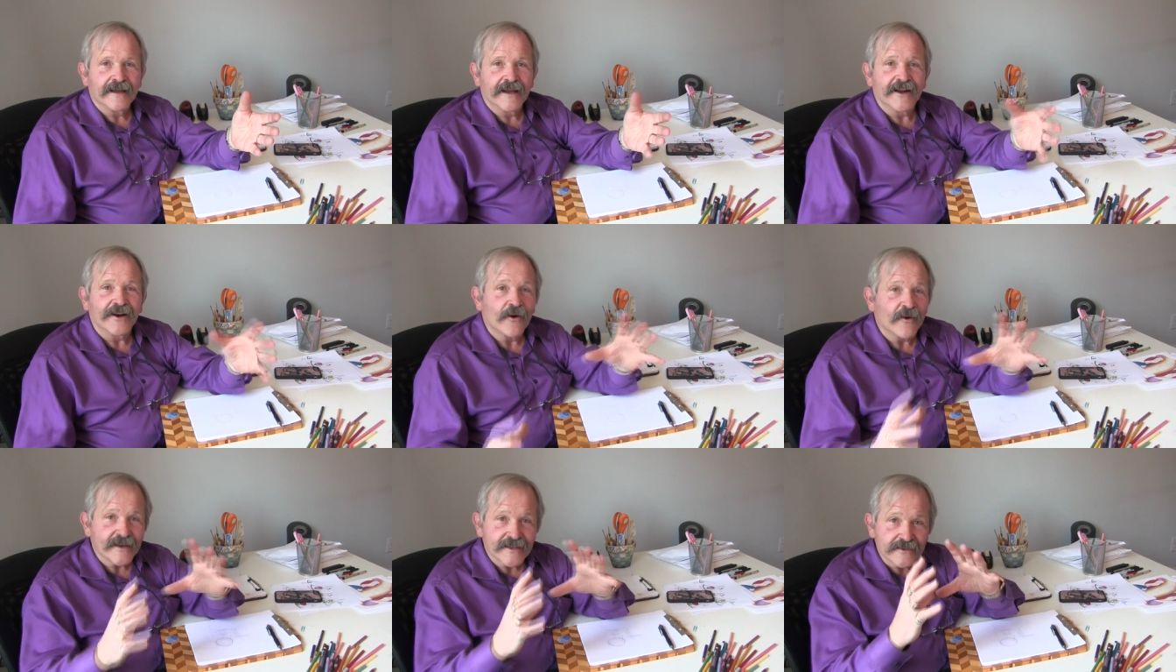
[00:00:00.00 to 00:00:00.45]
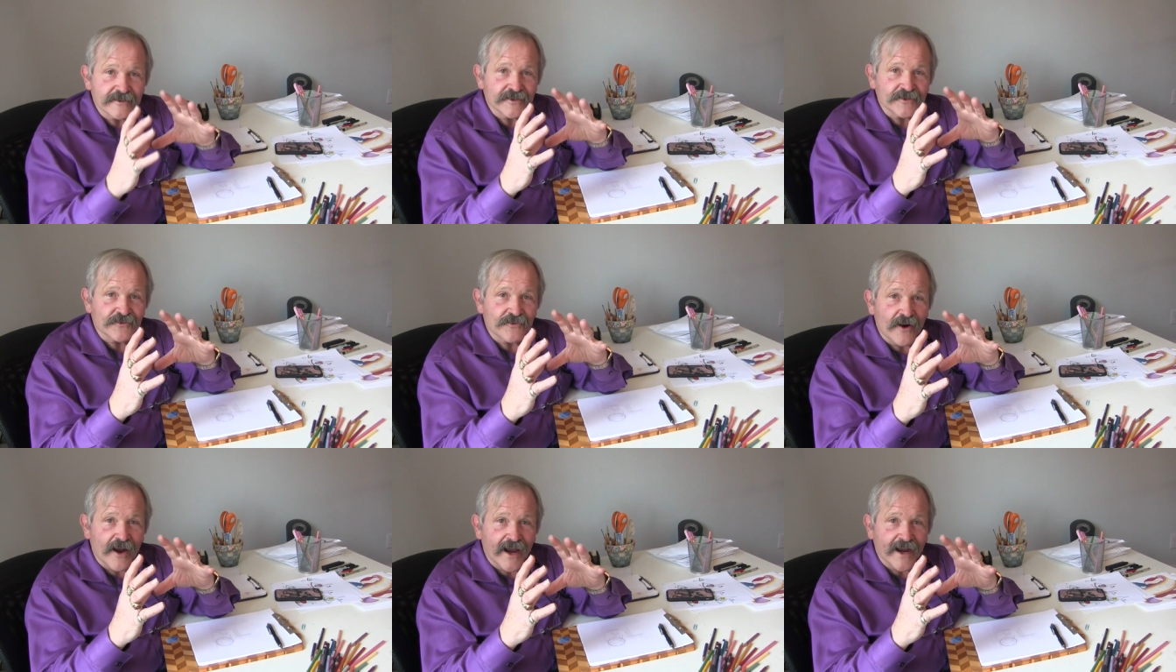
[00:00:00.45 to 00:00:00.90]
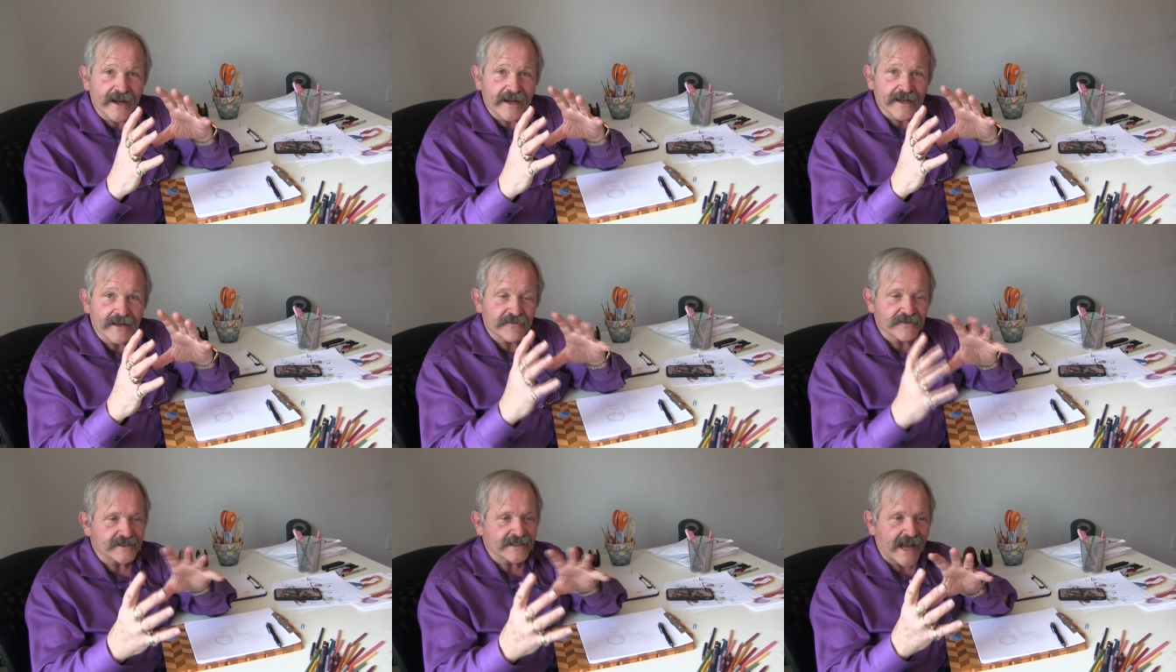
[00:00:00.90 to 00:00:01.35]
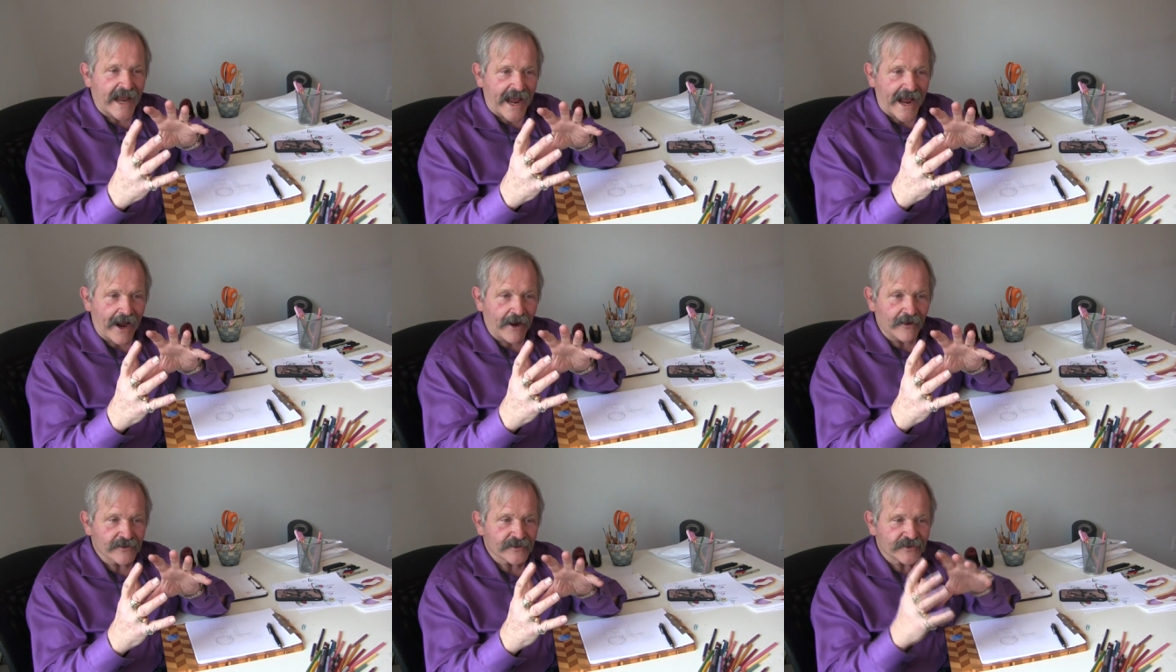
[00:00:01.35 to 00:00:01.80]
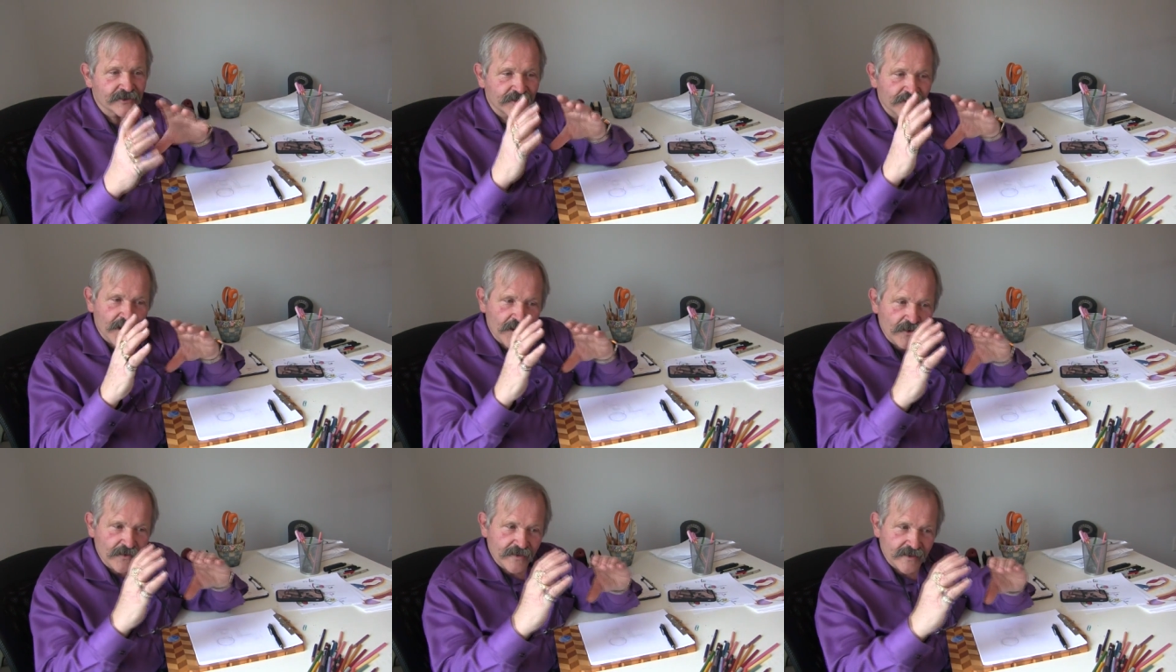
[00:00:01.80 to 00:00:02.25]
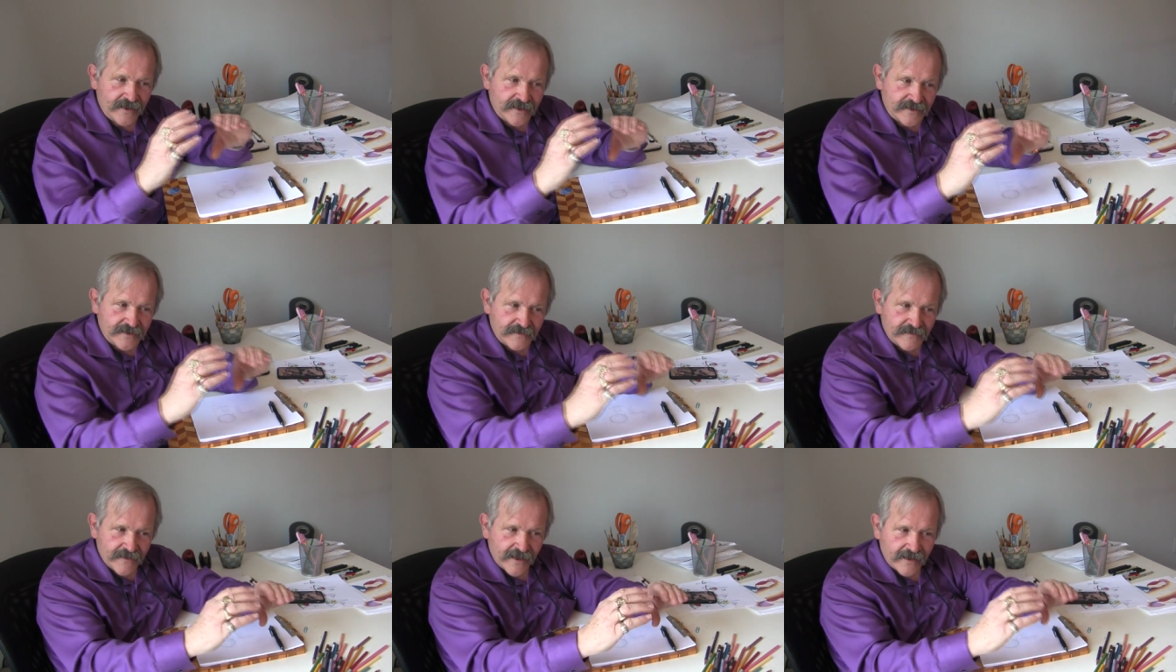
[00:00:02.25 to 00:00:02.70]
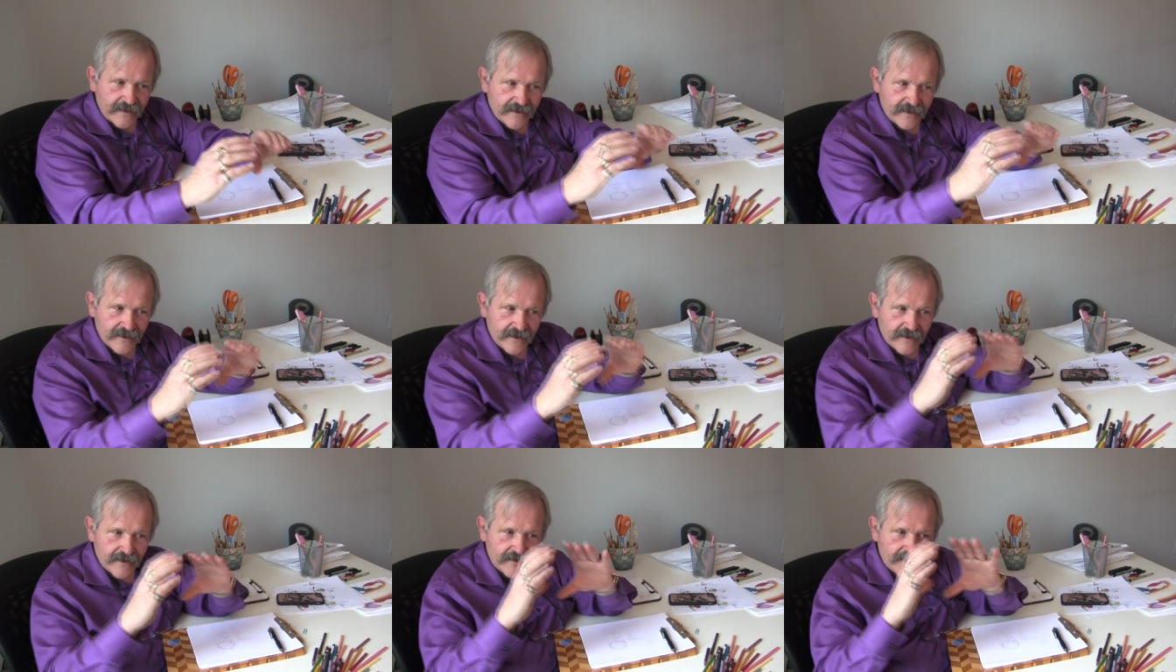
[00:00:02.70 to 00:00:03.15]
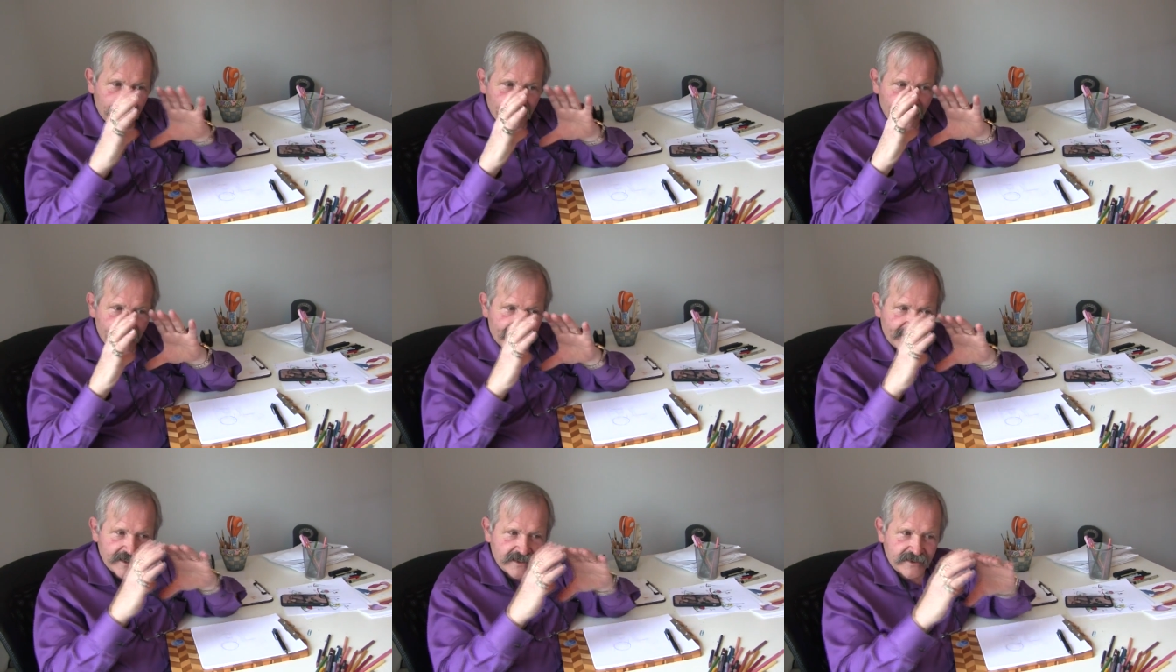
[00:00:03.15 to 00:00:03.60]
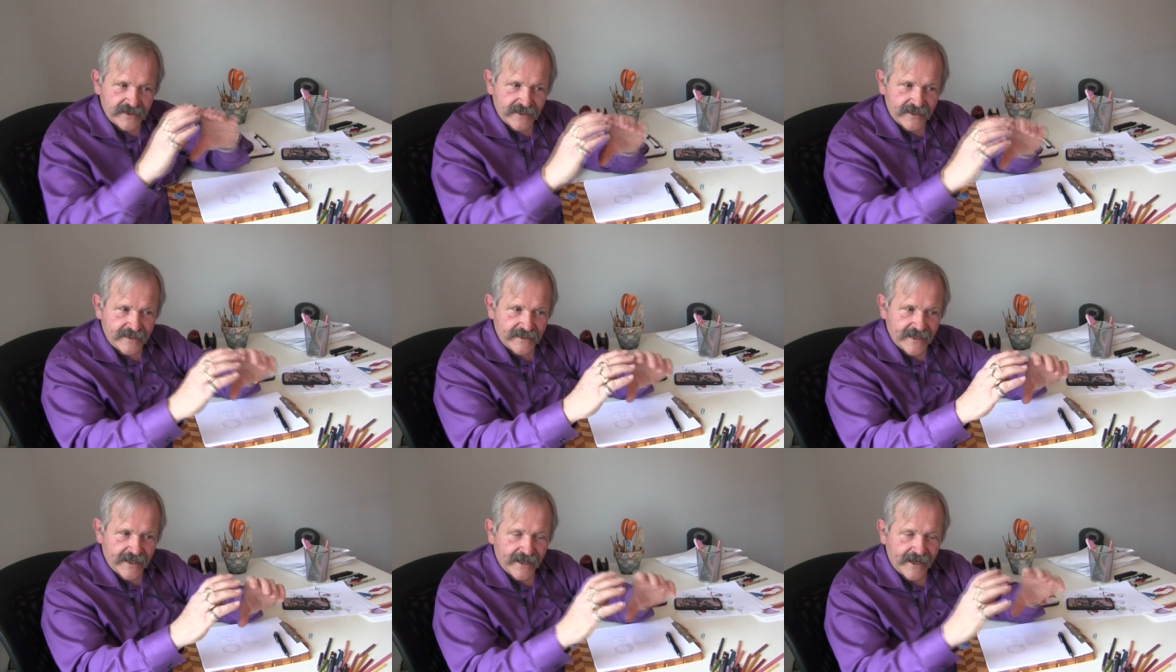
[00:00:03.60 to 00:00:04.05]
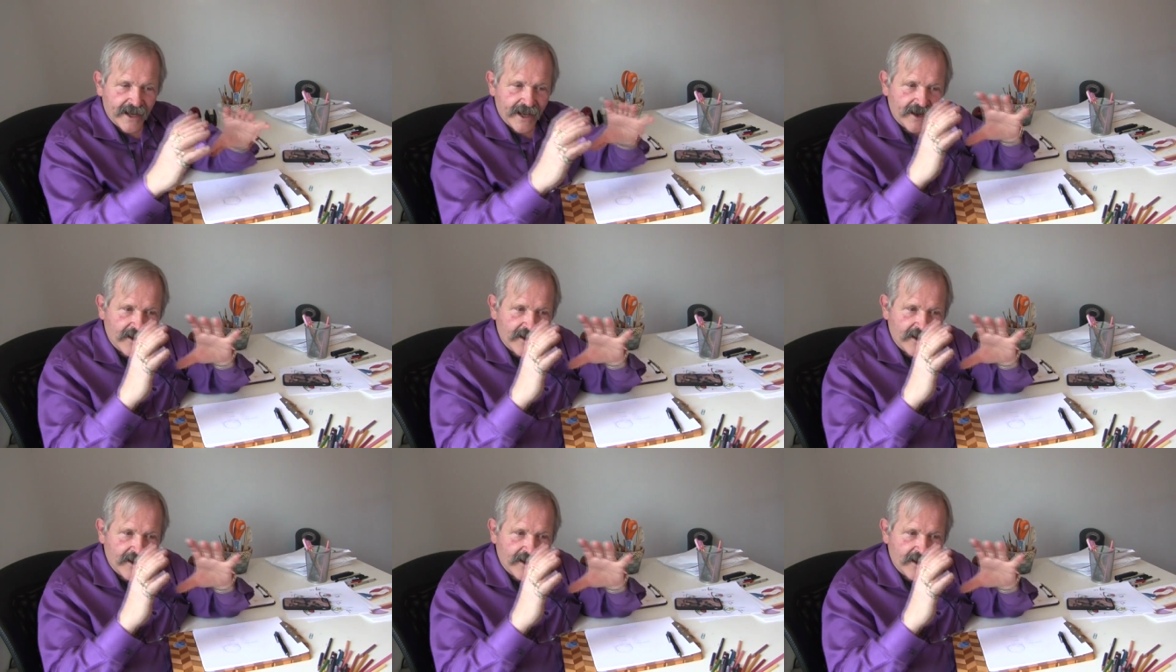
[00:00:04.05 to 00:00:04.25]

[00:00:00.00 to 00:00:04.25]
It always looks right. If it's a house, you know that it's that vanishing thing.